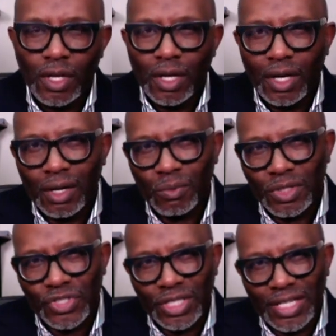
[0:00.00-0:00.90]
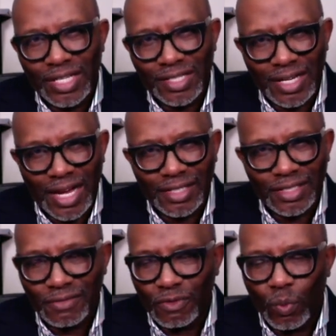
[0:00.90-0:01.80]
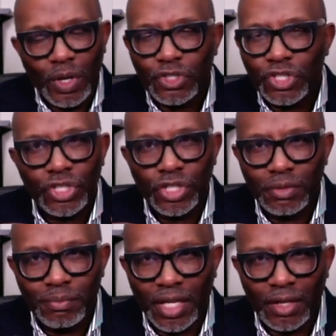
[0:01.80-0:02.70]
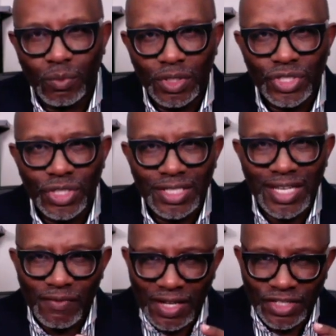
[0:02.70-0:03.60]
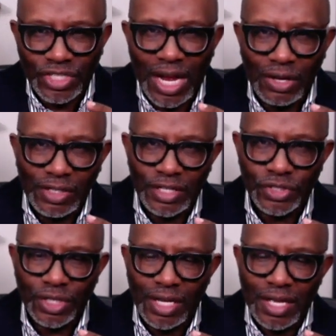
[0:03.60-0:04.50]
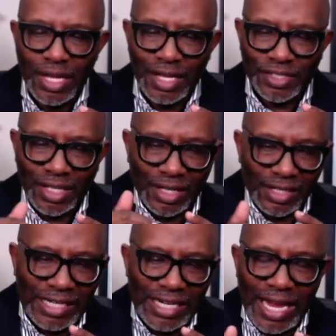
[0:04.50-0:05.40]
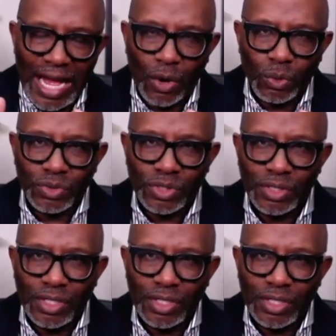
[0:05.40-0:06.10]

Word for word: uh, when she is not where she could be, when she is having a challenge, instead of leaning out,